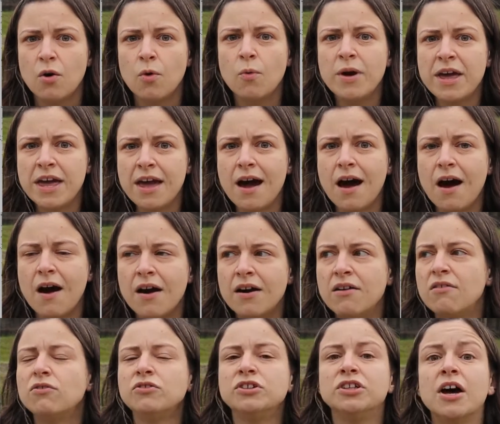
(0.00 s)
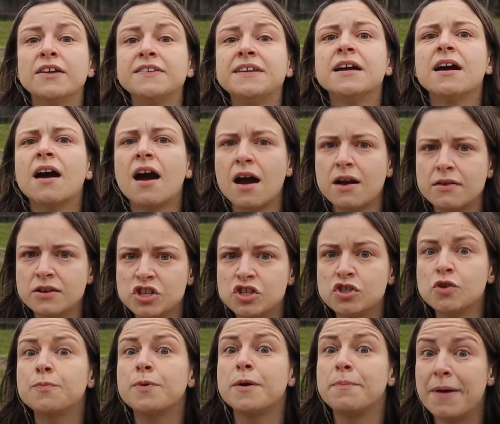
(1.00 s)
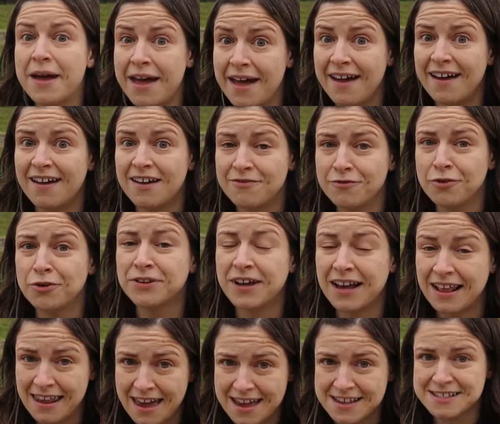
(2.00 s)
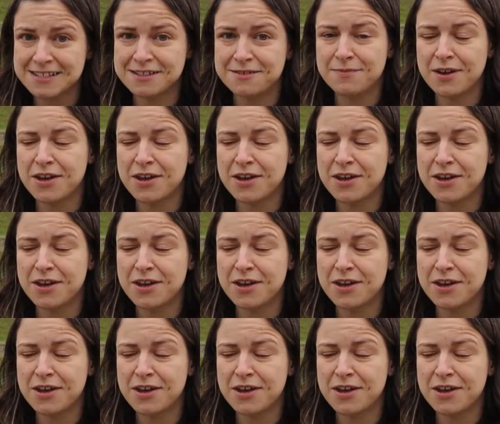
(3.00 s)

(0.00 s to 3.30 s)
We are not encouraged to prepare for the class,